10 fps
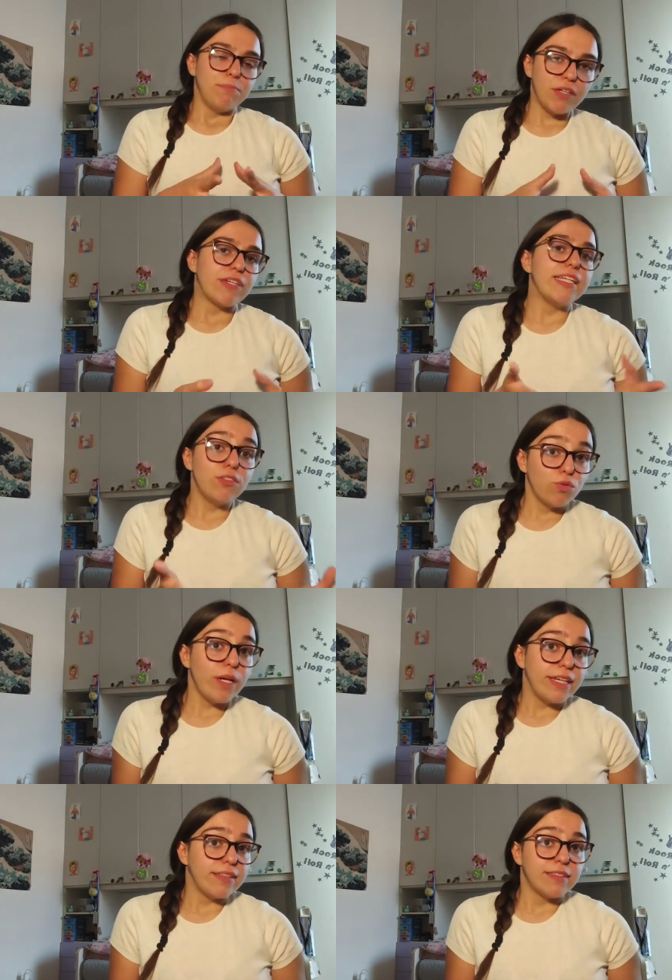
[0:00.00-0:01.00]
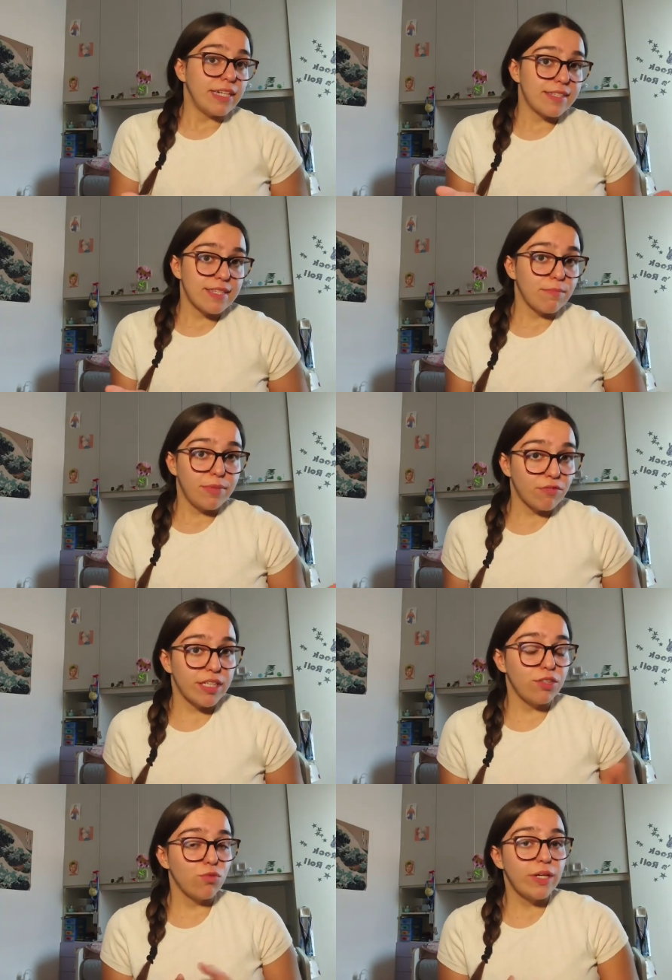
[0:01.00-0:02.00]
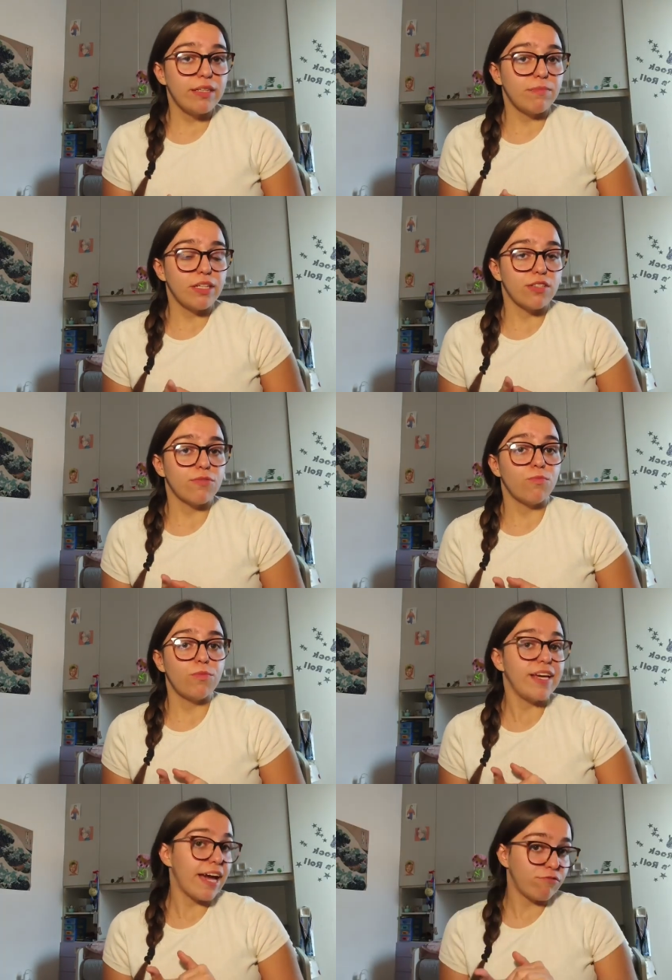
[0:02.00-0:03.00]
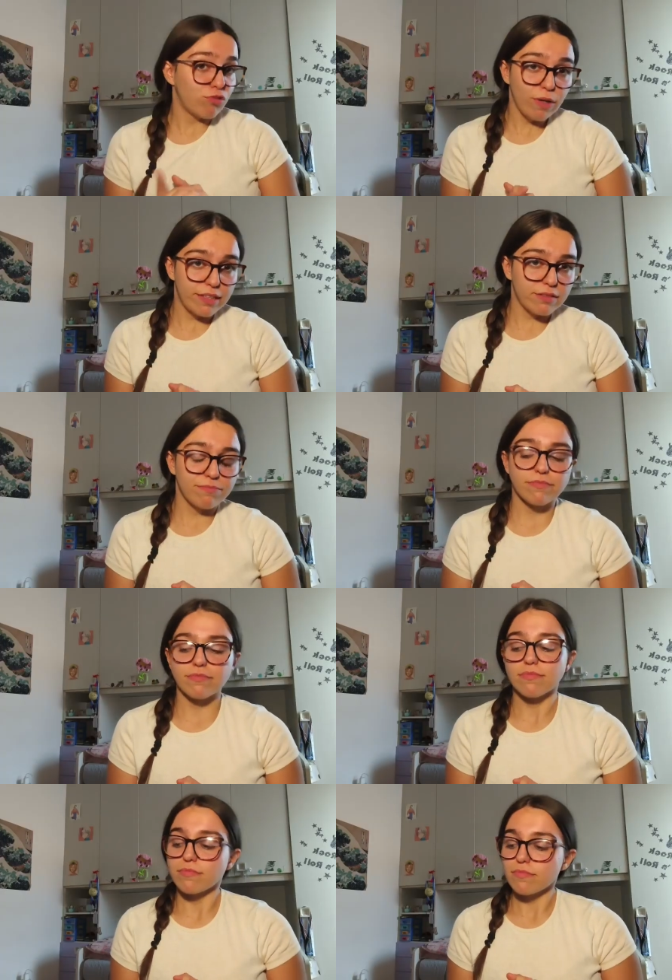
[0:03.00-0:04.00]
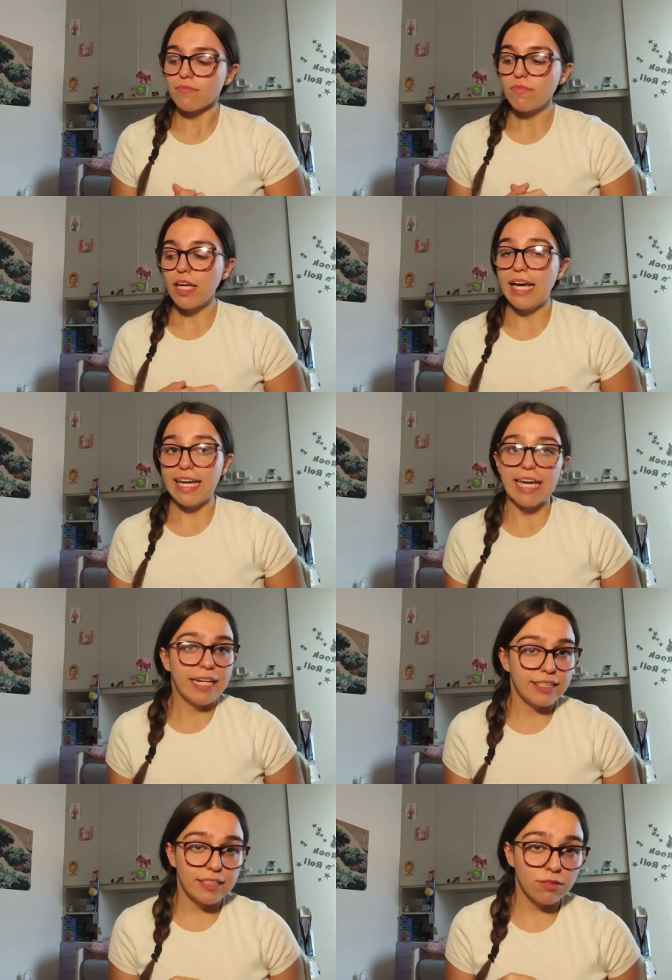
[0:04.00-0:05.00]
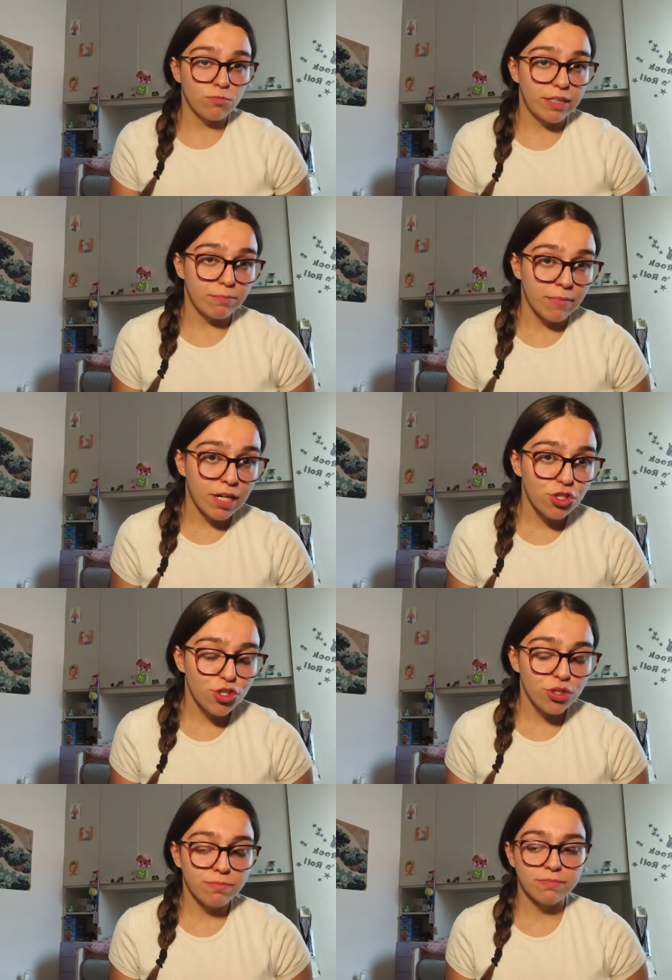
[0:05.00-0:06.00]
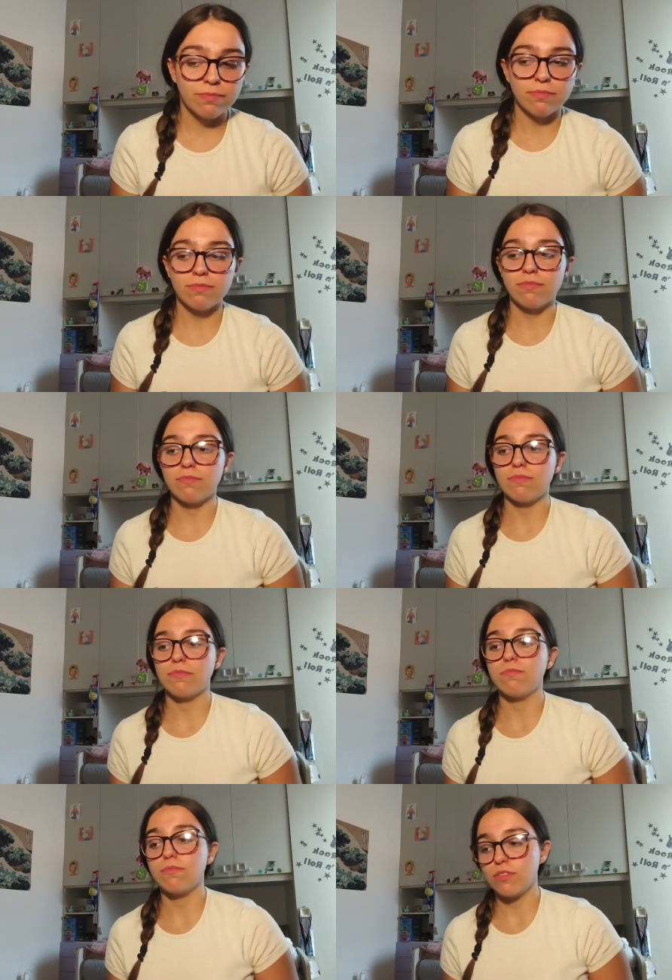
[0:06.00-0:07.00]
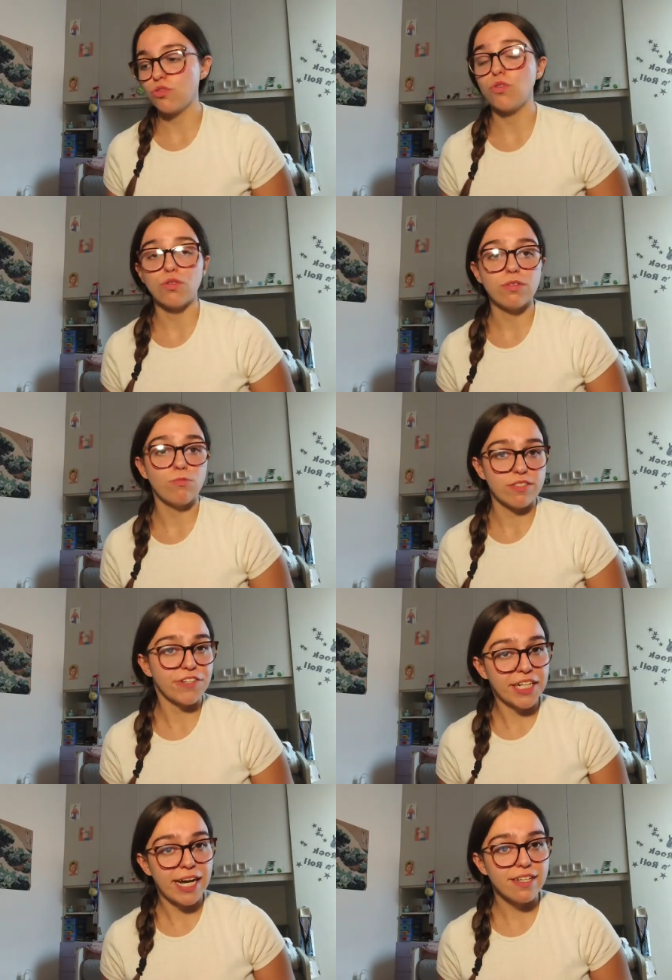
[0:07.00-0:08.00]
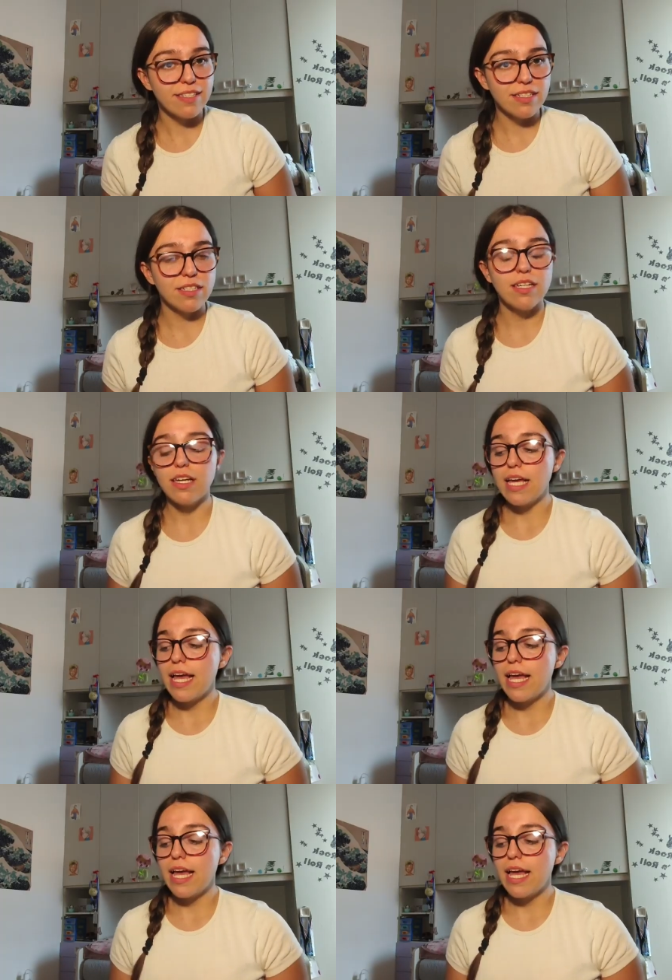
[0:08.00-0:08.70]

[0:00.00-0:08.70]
Be ready to wait. Let's say be ready to wait because we have to wait. Again, I didn't wait much, so it was very nice.